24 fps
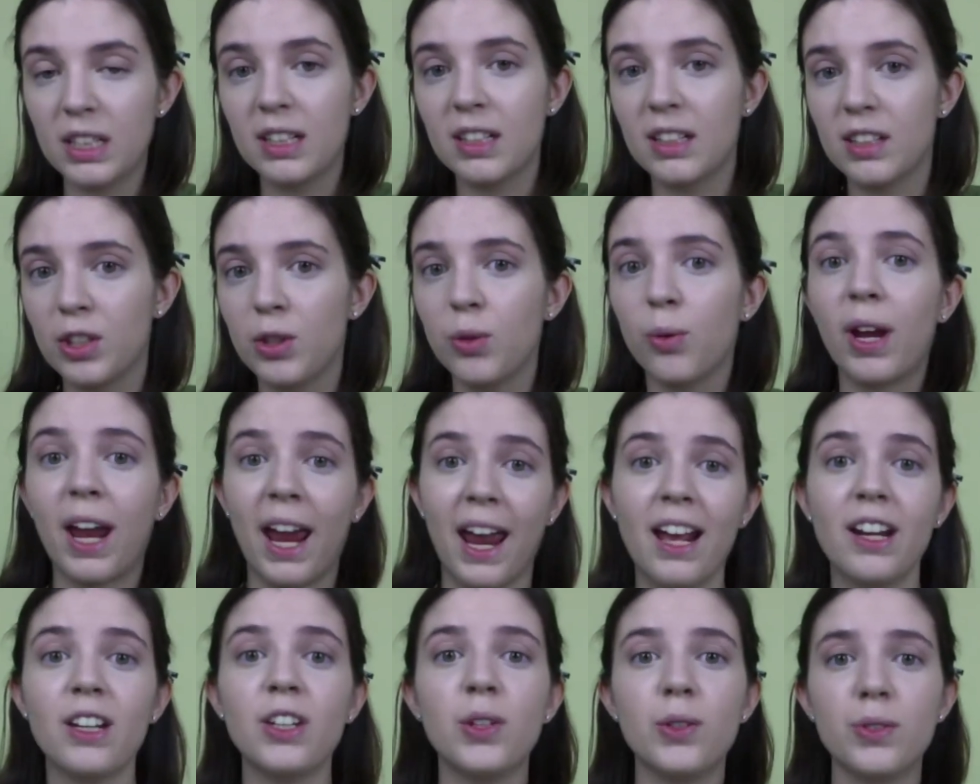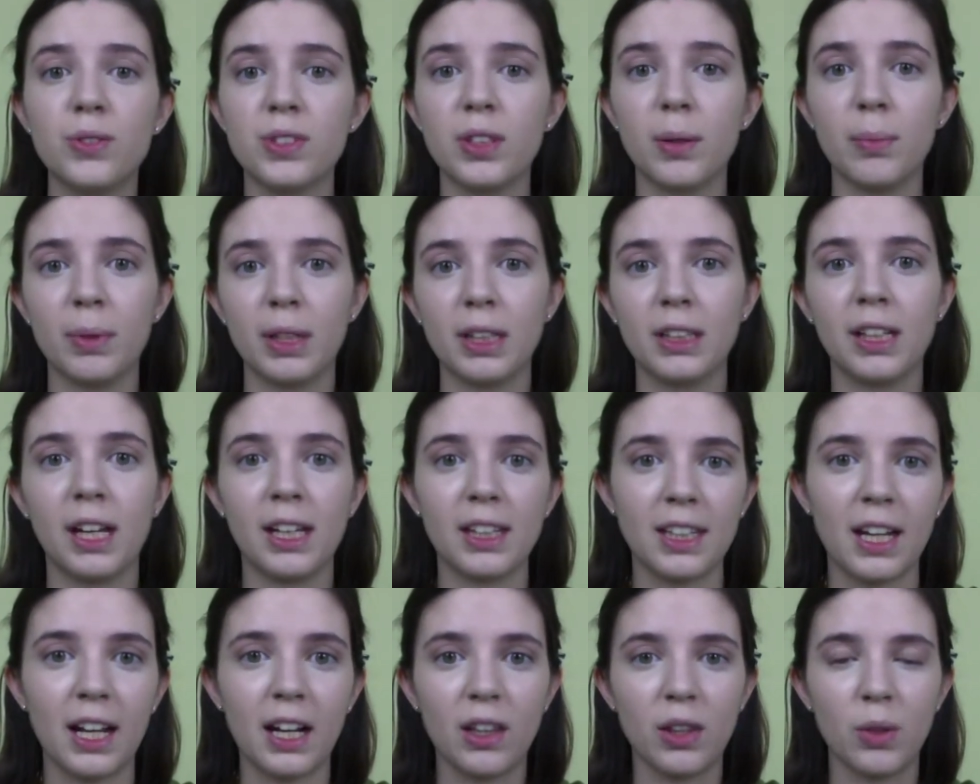You can use something
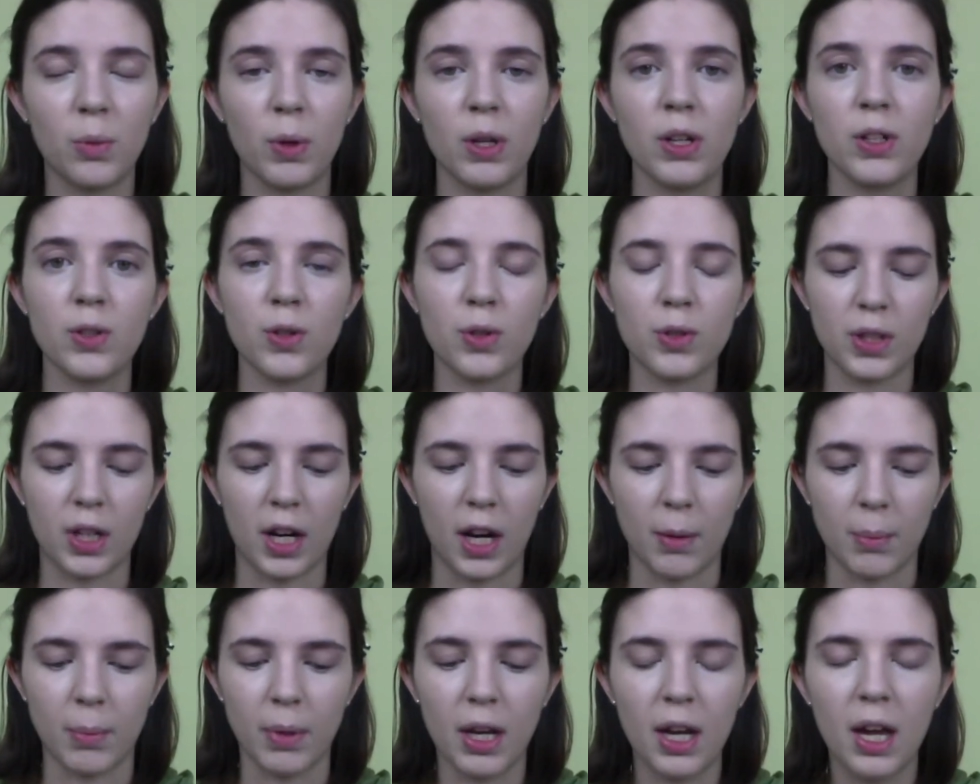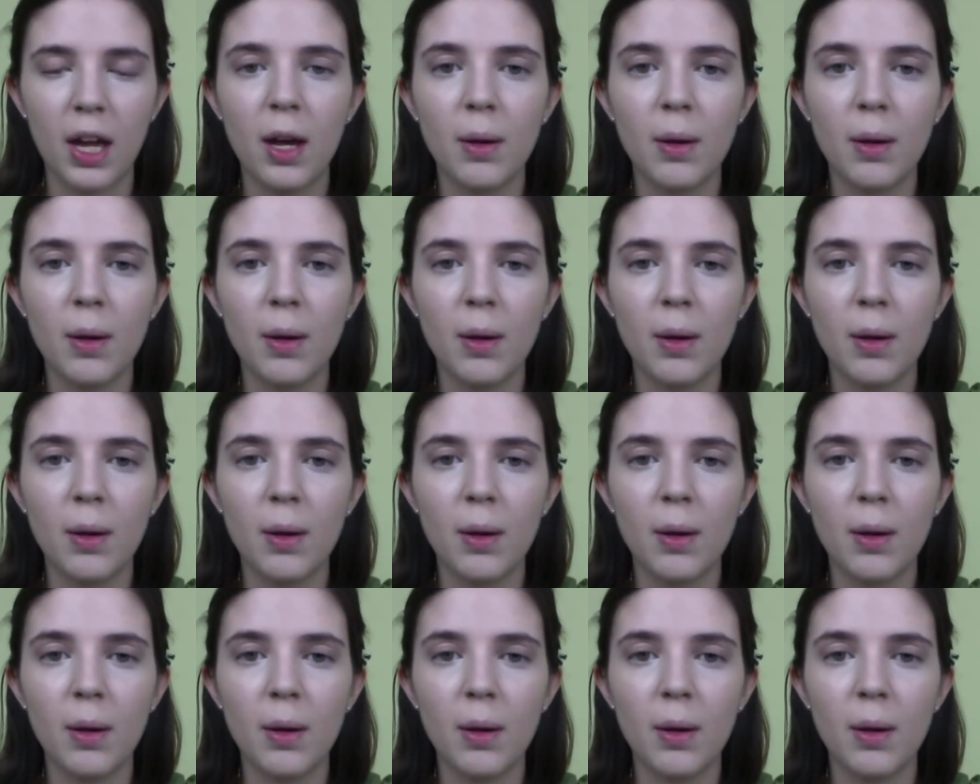like that in the wintertime,